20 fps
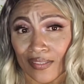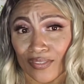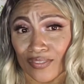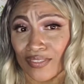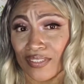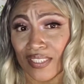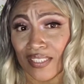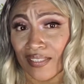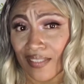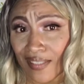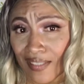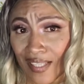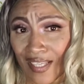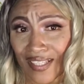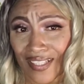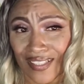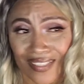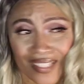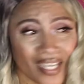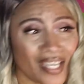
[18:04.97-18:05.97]
or 10
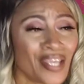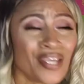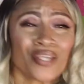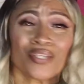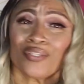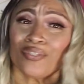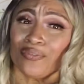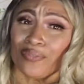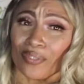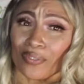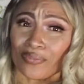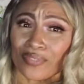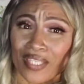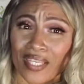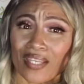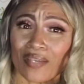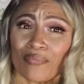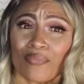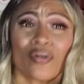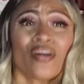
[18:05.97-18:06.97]
o'clock at night, you know
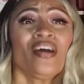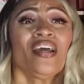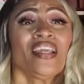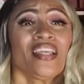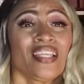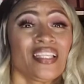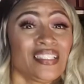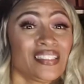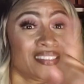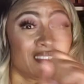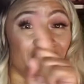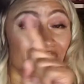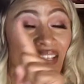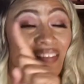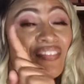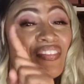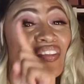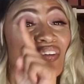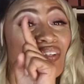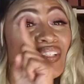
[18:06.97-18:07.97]
damn well he's
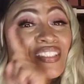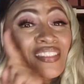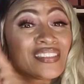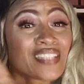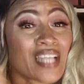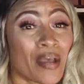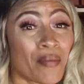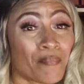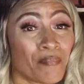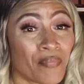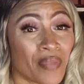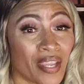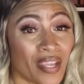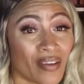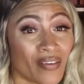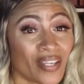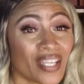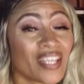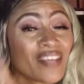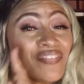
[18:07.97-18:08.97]
not
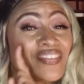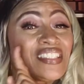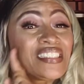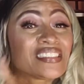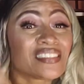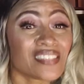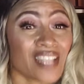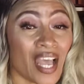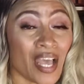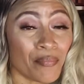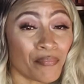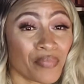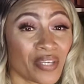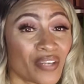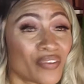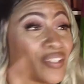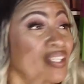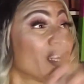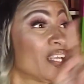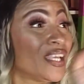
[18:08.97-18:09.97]
married. If he's not
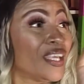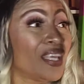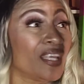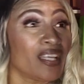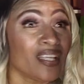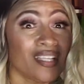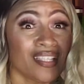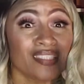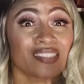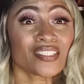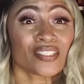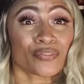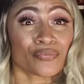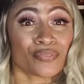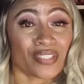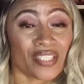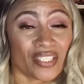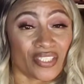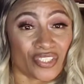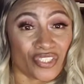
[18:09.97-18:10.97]
married, he's in a
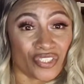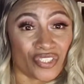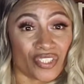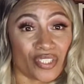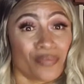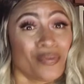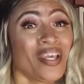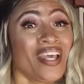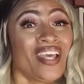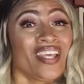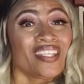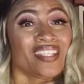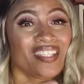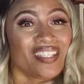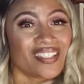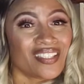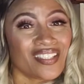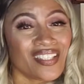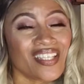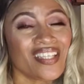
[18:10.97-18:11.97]
relationship.
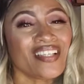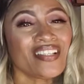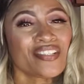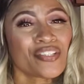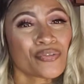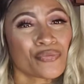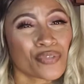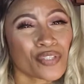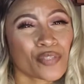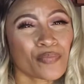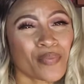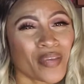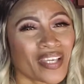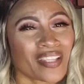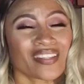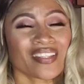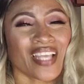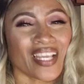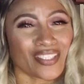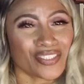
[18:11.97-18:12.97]
You need to
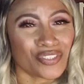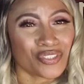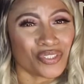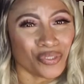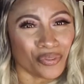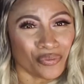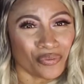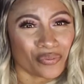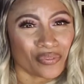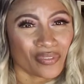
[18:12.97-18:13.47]
respect that too.